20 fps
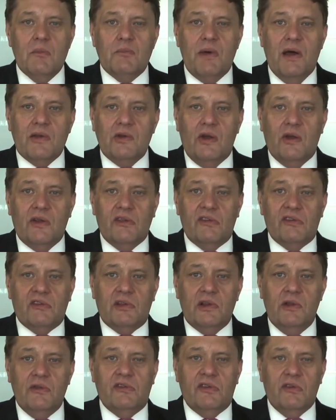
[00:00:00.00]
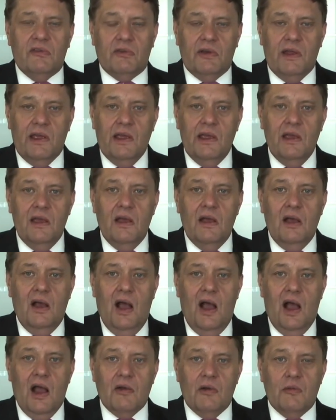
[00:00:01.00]
but not exclusively,
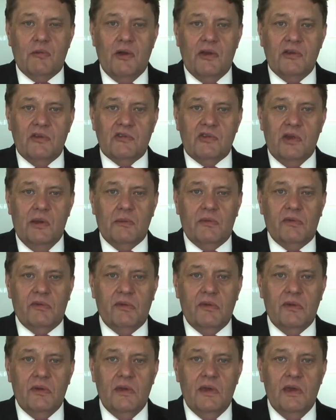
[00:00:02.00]
higher apprenticeships.